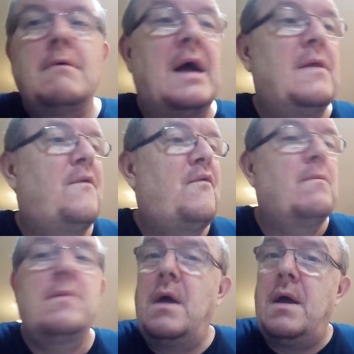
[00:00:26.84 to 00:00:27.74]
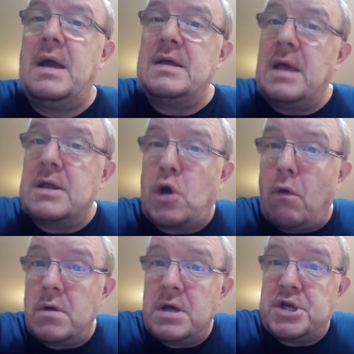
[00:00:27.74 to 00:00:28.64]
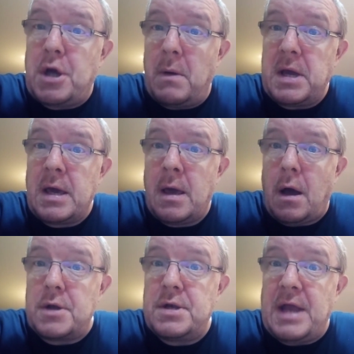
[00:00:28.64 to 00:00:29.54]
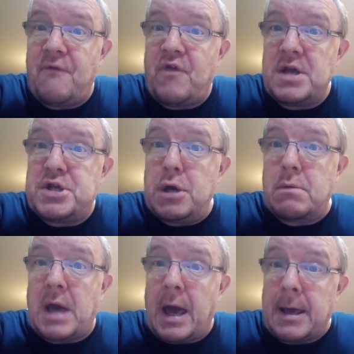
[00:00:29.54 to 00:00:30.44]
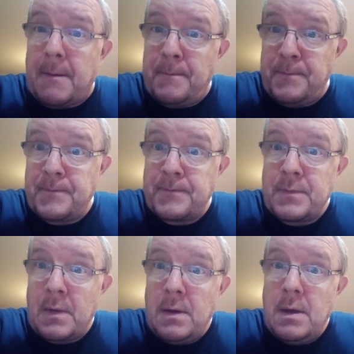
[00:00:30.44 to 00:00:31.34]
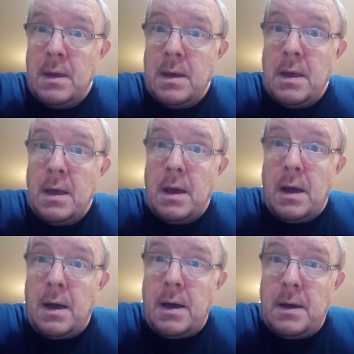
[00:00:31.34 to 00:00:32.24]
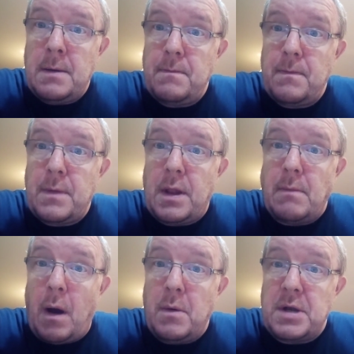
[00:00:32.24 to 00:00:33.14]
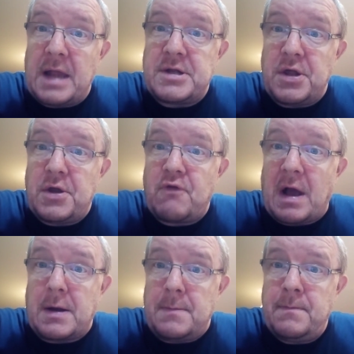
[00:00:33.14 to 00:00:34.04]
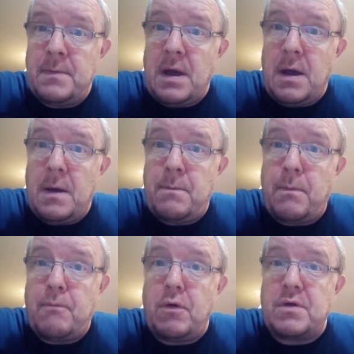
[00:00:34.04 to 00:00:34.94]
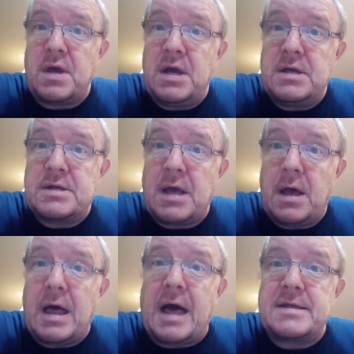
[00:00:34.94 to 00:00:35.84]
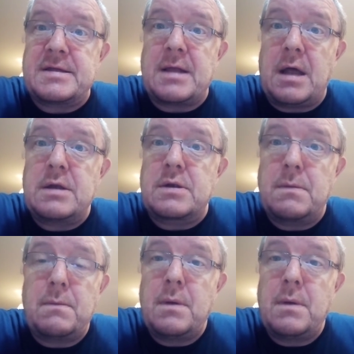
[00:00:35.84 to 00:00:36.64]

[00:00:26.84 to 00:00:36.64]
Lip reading: Right, it's currently showing on Netflix UK. At the moment, Enter the Dragon, Bruce Lee's last and